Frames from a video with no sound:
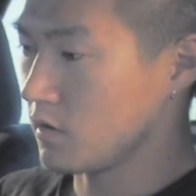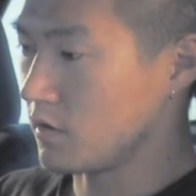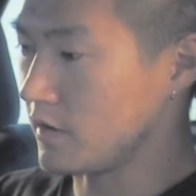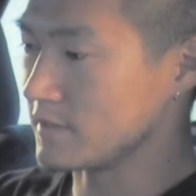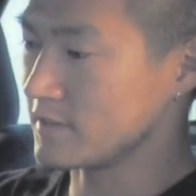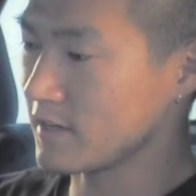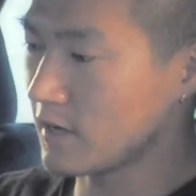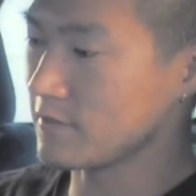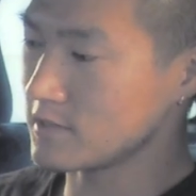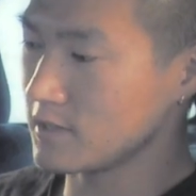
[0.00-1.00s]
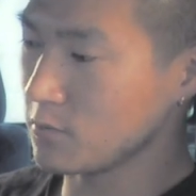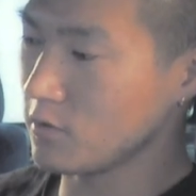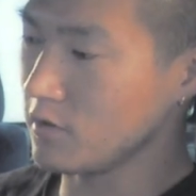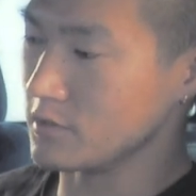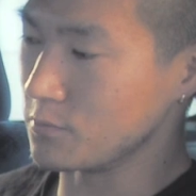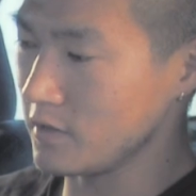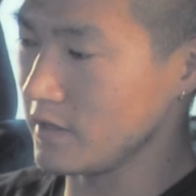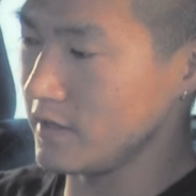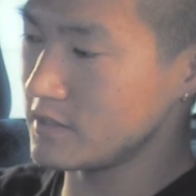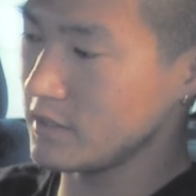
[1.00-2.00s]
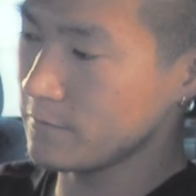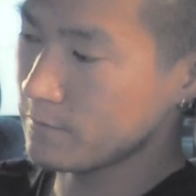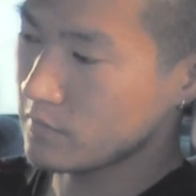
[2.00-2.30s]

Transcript: All right, to take off the steering wheel, it's really easy.